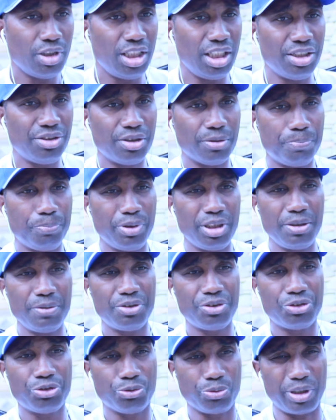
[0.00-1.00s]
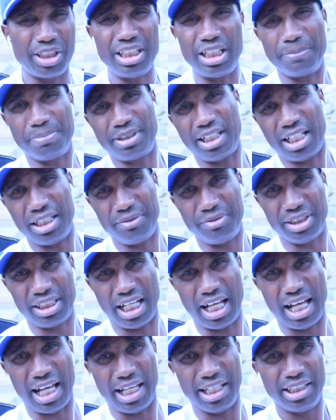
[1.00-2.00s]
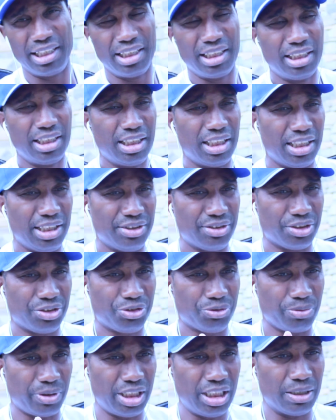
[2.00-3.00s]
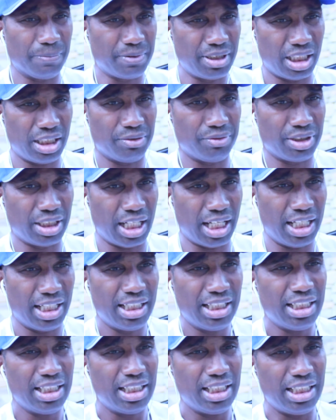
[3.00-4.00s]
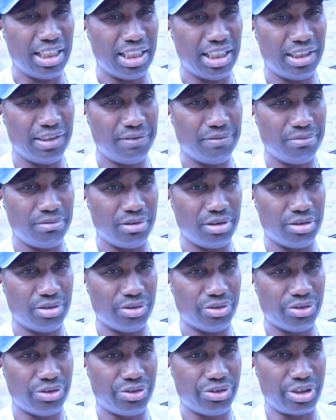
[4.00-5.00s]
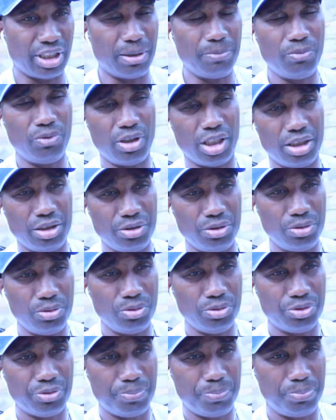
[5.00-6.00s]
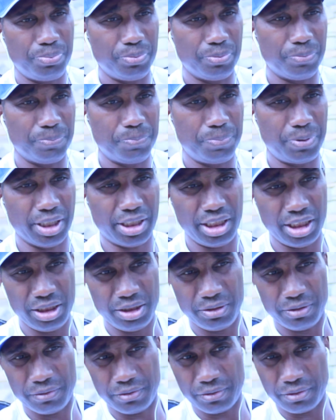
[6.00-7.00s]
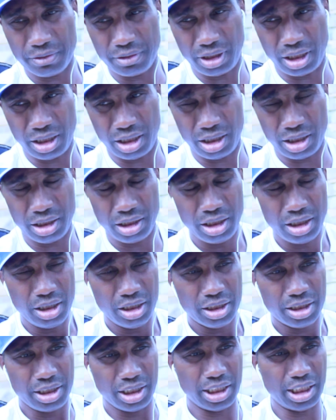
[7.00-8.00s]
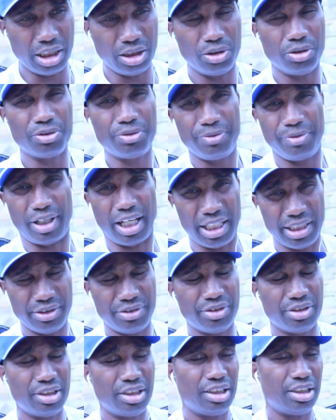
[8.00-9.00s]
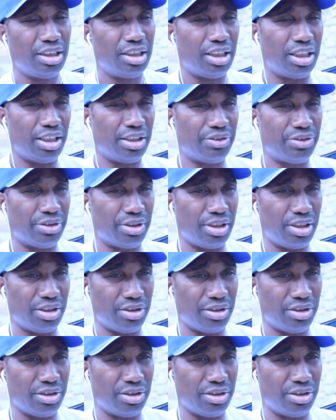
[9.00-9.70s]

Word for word: is a pretty straight up kind of a guy. He's a straight up kind of a guy, and someone who's picking uh, Canelo's fights is,